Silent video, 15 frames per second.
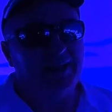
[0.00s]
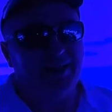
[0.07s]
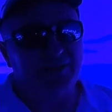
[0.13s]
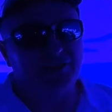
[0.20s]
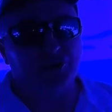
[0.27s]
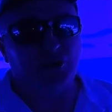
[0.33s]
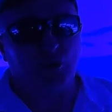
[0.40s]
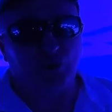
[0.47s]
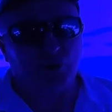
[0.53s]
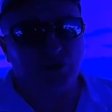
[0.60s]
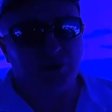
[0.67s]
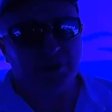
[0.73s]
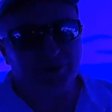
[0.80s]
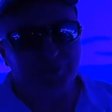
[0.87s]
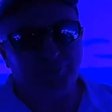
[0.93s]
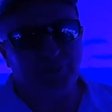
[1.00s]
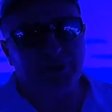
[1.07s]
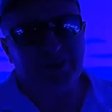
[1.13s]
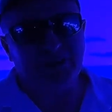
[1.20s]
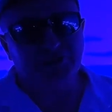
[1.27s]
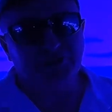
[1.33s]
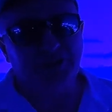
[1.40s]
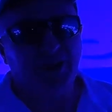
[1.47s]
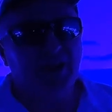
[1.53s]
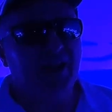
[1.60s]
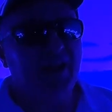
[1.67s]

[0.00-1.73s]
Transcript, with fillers: hence the coral looks bleached,